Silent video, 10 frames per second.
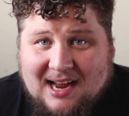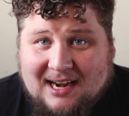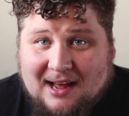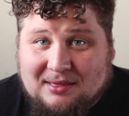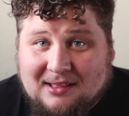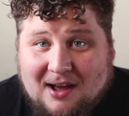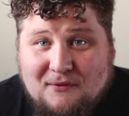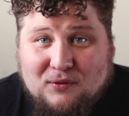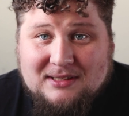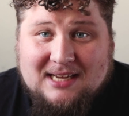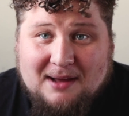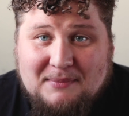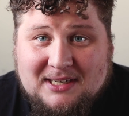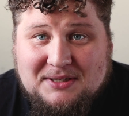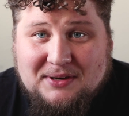And I love what Time
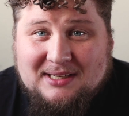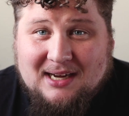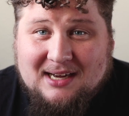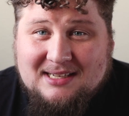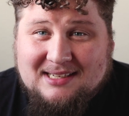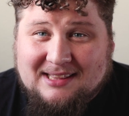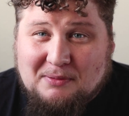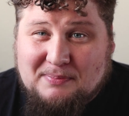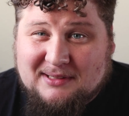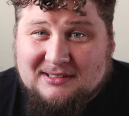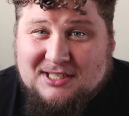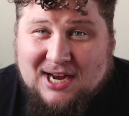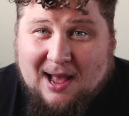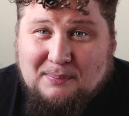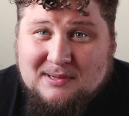Ministry does. And they're building
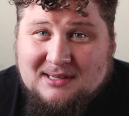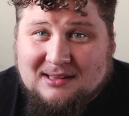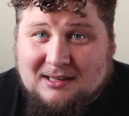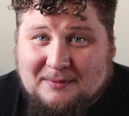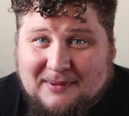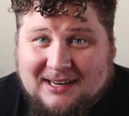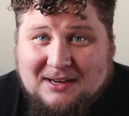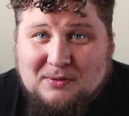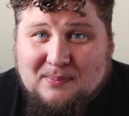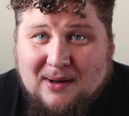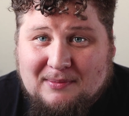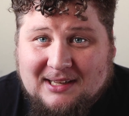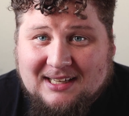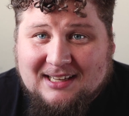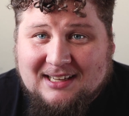chapels in the Dominican
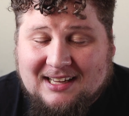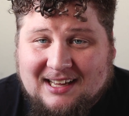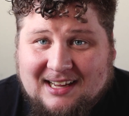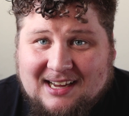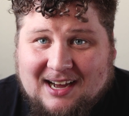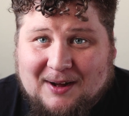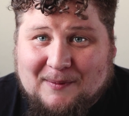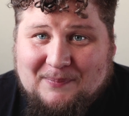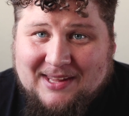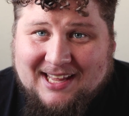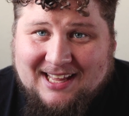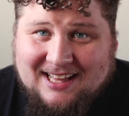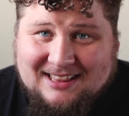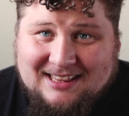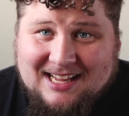Republic.
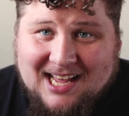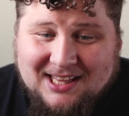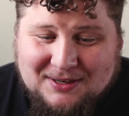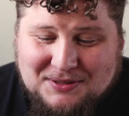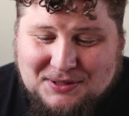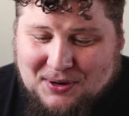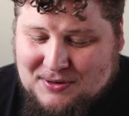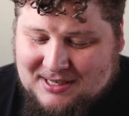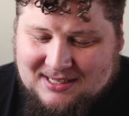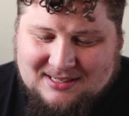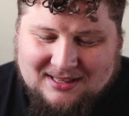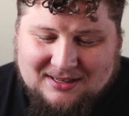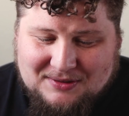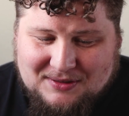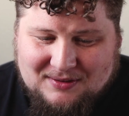And there's churches and
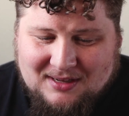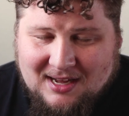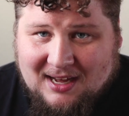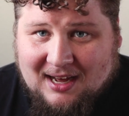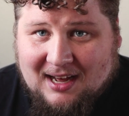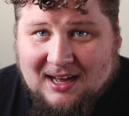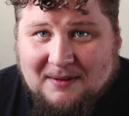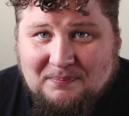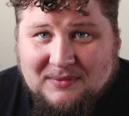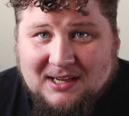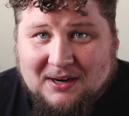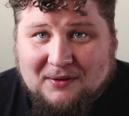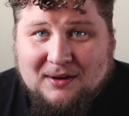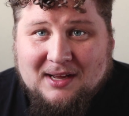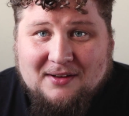there's,
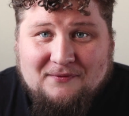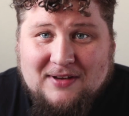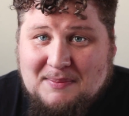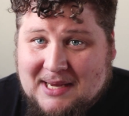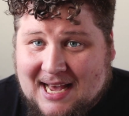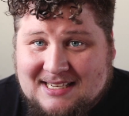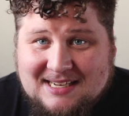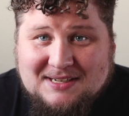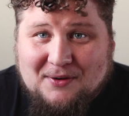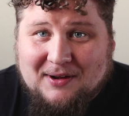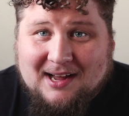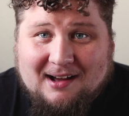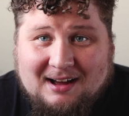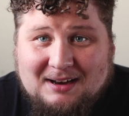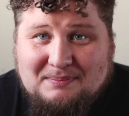VBSs going
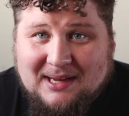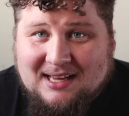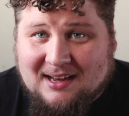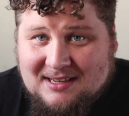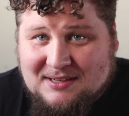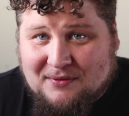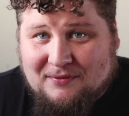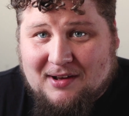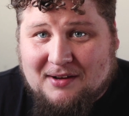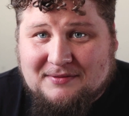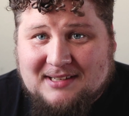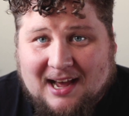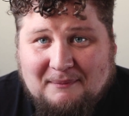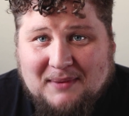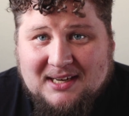on because of
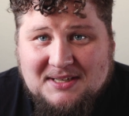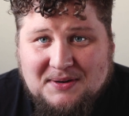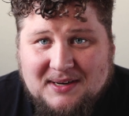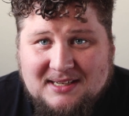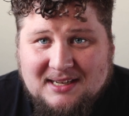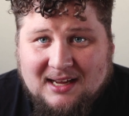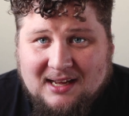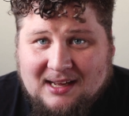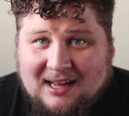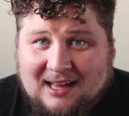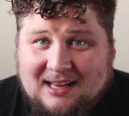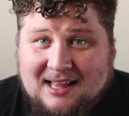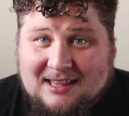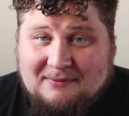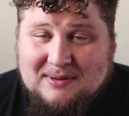Time Ministries.
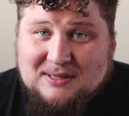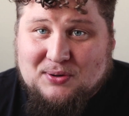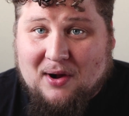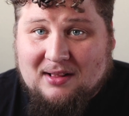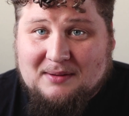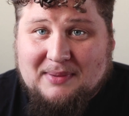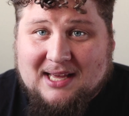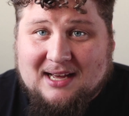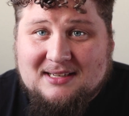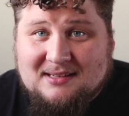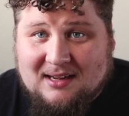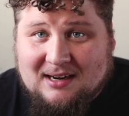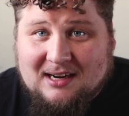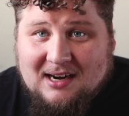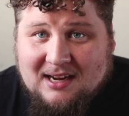And they've been struggling because
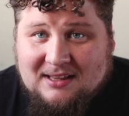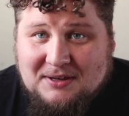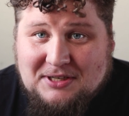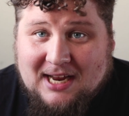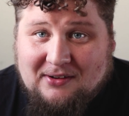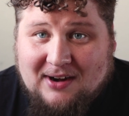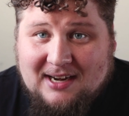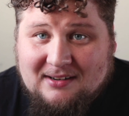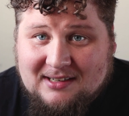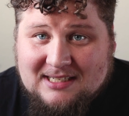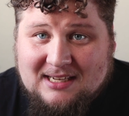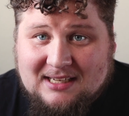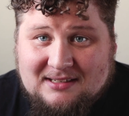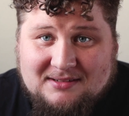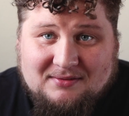their generator
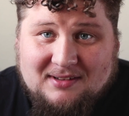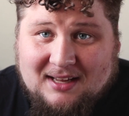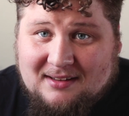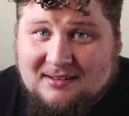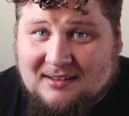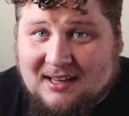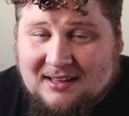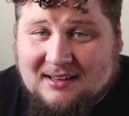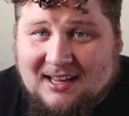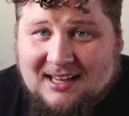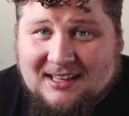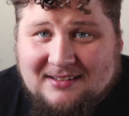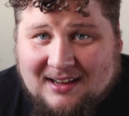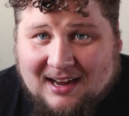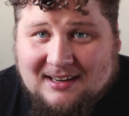is
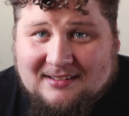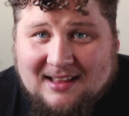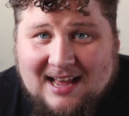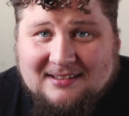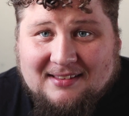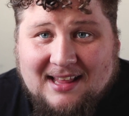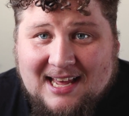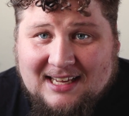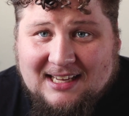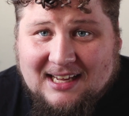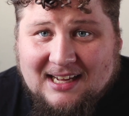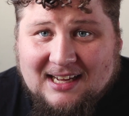on its last leg.